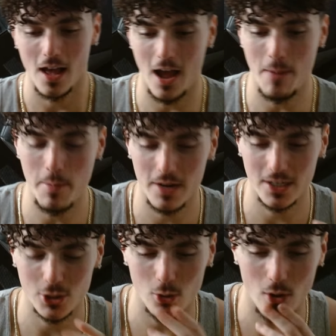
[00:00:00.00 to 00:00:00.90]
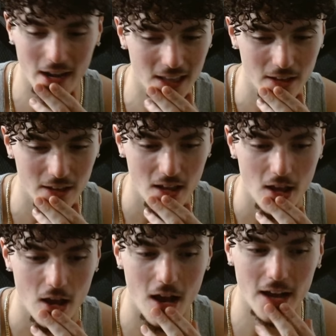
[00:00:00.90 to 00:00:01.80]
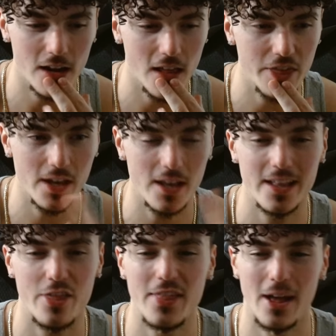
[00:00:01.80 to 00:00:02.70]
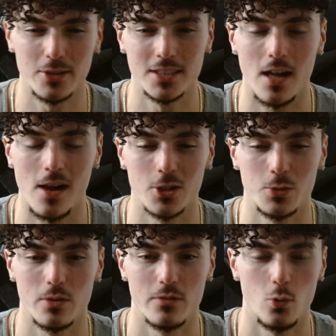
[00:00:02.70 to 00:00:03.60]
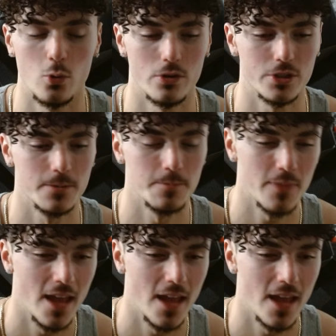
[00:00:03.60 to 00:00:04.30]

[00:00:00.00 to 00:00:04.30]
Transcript: I remember I sold I got like I got I think I got like a thousand dollars worth of orders.